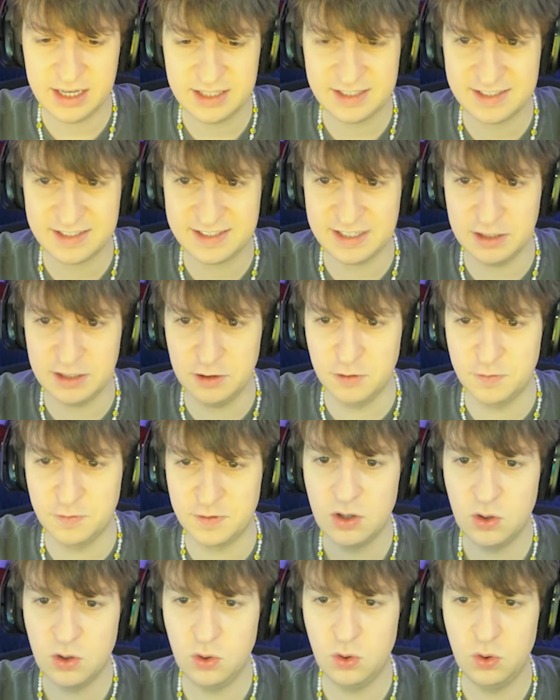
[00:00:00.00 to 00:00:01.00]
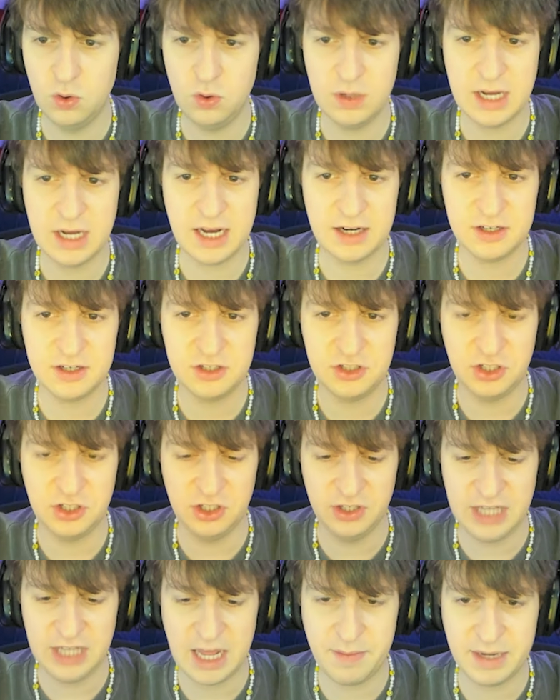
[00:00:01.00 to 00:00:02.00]
Silver. Ooh, that,
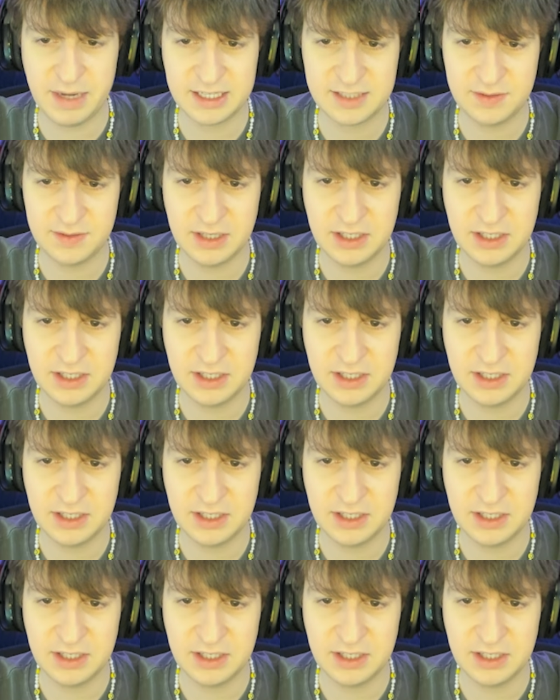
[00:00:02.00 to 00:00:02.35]
surely that makes something